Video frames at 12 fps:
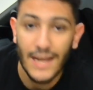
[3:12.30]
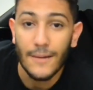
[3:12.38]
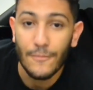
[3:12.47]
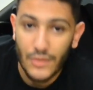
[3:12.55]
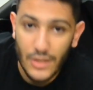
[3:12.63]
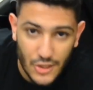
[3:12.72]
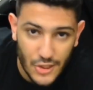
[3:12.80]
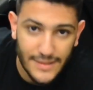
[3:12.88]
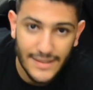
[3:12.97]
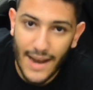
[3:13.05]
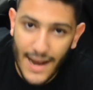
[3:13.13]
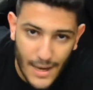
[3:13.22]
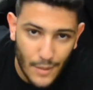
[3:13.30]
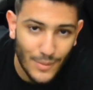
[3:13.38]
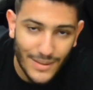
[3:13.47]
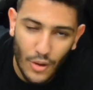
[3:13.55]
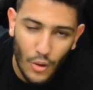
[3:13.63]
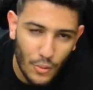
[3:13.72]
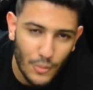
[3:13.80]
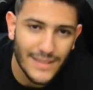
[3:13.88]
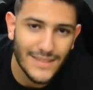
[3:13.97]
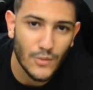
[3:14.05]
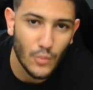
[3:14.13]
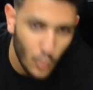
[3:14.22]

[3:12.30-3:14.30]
the GTI will always